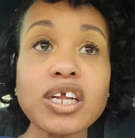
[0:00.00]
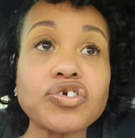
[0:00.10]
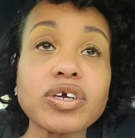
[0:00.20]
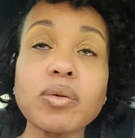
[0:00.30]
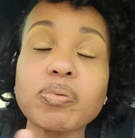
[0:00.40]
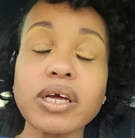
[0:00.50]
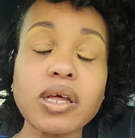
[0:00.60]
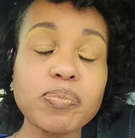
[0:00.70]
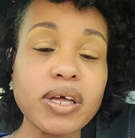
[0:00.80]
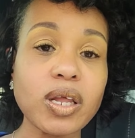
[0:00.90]
Drinking
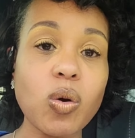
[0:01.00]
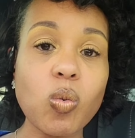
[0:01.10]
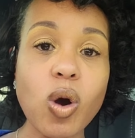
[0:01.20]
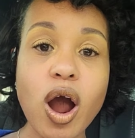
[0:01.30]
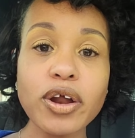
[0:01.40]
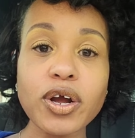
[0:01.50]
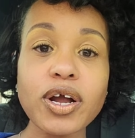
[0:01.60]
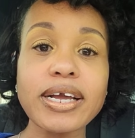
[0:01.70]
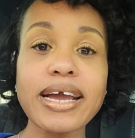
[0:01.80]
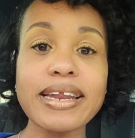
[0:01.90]
plenty of
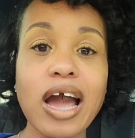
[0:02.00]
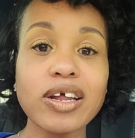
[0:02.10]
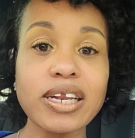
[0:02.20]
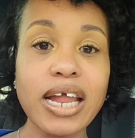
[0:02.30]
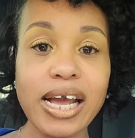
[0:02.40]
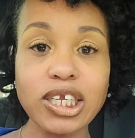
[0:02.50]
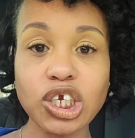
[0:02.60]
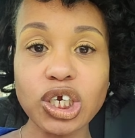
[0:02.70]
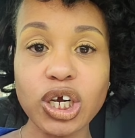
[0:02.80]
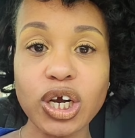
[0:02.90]
water, getting out in
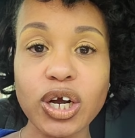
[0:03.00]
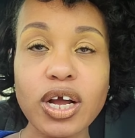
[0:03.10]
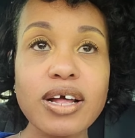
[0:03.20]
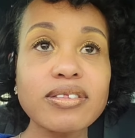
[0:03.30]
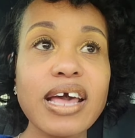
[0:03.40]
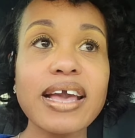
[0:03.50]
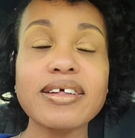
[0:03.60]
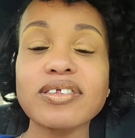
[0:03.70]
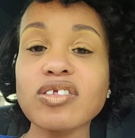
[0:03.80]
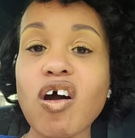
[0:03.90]
nature,
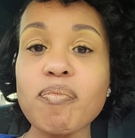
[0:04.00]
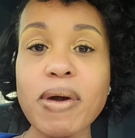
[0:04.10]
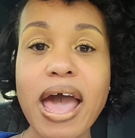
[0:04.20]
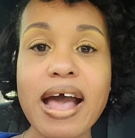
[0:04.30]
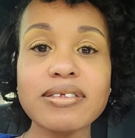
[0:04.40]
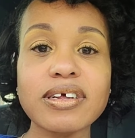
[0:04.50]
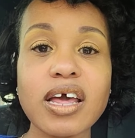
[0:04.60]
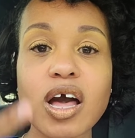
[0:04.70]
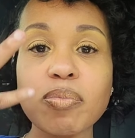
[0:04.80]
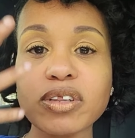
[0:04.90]
taking salt baths that'll
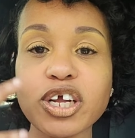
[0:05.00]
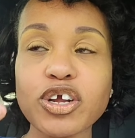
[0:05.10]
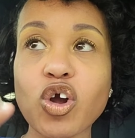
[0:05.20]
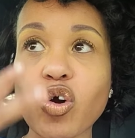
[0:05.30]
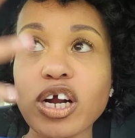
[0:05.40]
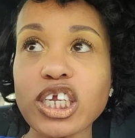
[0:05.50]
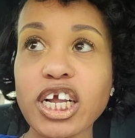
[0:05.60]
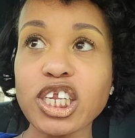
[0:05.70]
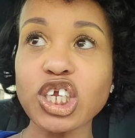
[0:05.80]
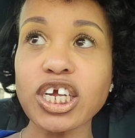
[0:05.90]
help clear your
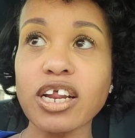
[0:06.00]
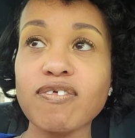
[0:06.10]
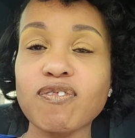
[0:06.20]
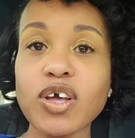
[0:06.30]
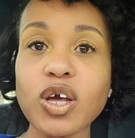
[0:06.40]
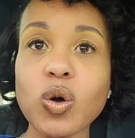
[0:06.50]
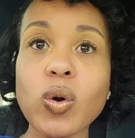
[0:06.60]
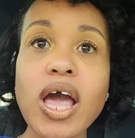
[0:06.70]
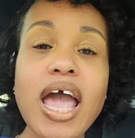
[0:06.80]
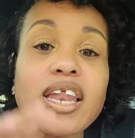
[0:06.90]
energetic
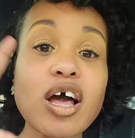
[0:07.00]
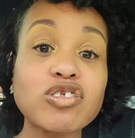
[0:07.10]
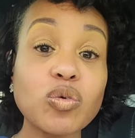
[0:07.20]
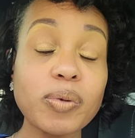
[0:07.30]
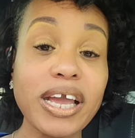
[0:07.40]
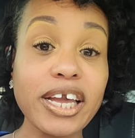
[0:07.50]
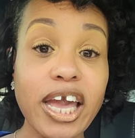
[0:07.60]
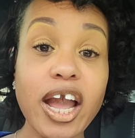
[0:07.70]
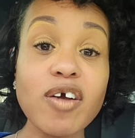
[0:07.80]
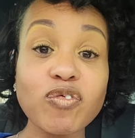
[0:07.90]
field, and also being
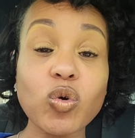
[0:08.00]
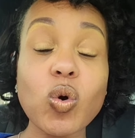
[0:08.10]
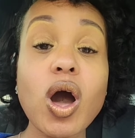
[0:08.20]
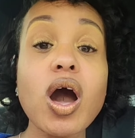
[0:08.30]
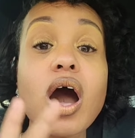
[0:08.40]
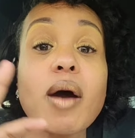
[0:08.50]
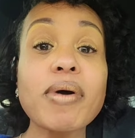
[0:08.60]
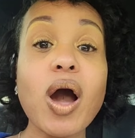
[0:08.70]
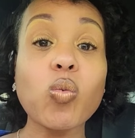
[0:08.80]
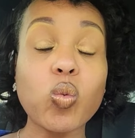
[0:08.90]
careful
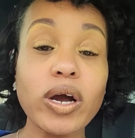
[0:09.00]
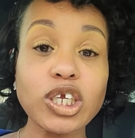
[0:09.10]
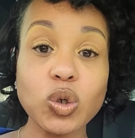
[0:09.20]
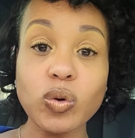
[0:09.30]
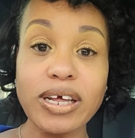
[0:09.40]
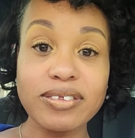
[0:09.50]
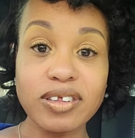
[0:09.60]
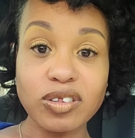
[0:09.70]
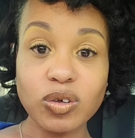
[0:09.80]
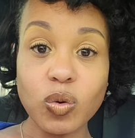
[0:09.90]
about what you
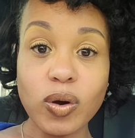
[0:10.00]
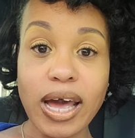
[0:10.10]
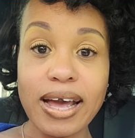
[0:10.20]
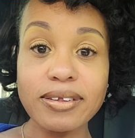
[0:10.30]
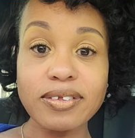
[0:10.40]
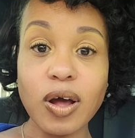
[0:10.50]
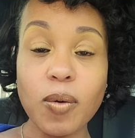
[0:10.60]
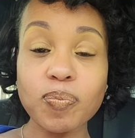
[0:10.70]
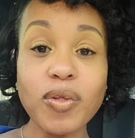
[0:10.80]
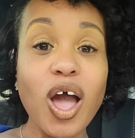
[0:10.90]
listen to. Okay,
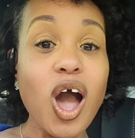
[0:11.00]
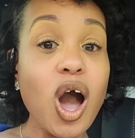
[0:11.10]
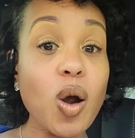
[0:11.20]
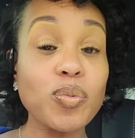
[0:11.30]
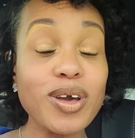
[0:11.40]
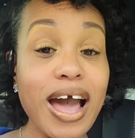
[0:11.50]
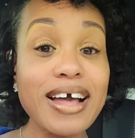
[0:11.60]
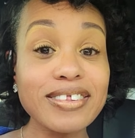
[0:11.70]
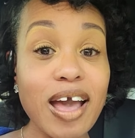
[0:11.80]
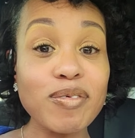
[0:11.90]
so I hope you
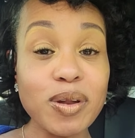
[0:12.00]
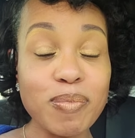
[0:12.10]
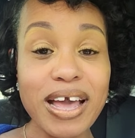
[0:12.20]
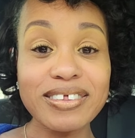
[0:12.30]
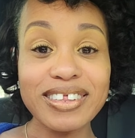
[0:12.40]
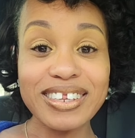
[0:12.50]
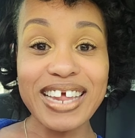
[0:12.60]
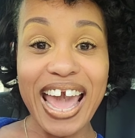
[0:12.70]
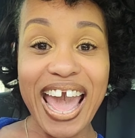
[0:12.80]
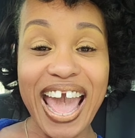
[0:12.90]
guys have an amazing
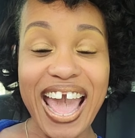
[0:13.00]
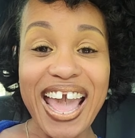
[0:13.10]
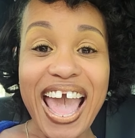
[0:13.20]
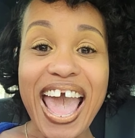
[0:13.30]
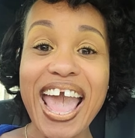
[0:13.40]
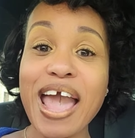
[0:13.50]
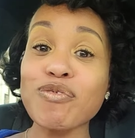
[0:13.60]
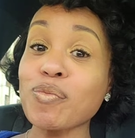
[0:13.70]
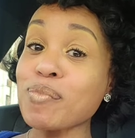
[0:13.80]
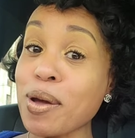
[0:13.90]
day, and
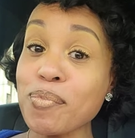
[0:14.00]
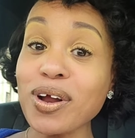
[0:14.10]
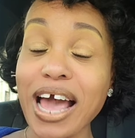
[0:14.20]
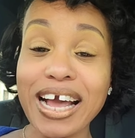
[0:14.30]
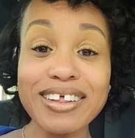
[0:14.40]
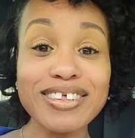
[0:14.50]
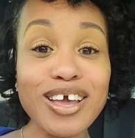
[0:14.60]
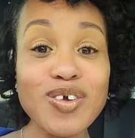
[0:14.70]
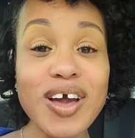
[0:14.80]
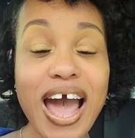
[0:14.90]
remember, like I
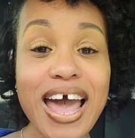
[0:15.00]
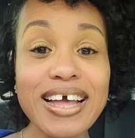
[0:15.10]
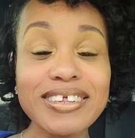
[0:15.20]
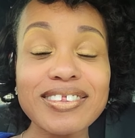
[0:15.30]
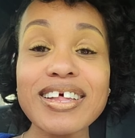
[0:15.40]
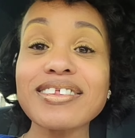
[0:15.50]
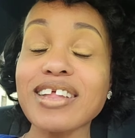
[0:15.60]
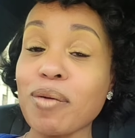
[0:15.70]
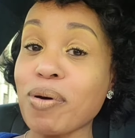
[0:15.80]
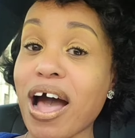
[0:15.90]
tell you guys,
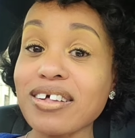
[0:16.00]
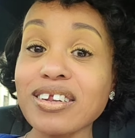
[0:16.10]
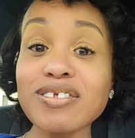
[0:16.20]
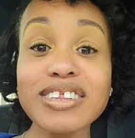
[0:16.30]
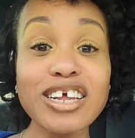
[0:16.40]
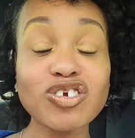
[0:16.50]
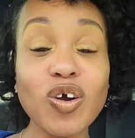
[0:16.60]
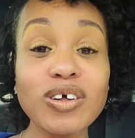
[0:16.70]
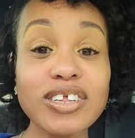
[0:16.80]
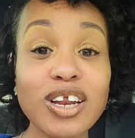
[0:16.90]
stay positive, stay
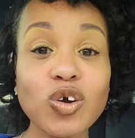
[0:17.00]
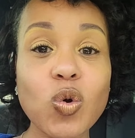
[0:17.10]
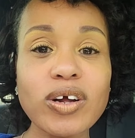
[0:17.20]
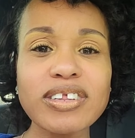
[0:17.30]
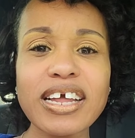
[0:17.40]
strong, and stay the course.